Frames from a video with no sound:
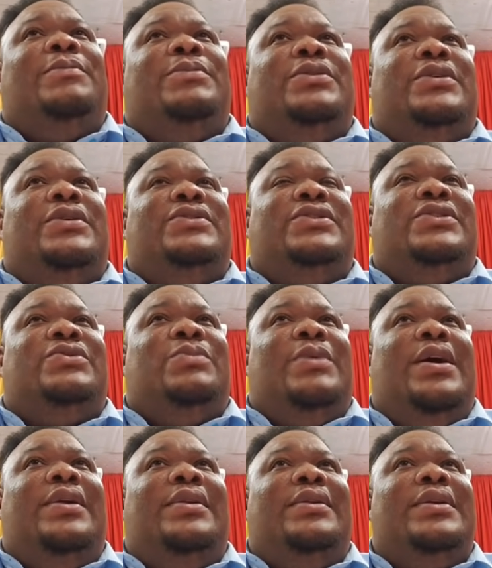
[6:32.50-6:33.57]
me, I said,
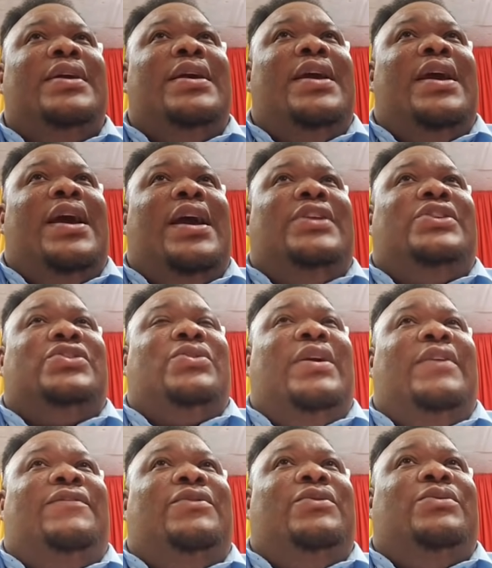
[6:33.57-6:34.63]

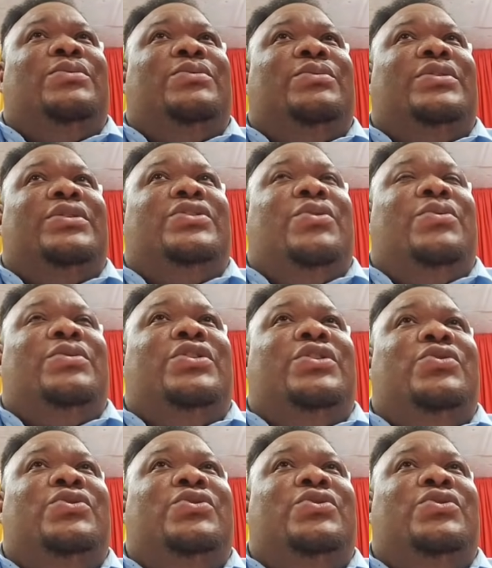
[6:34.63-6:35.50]
Uno is just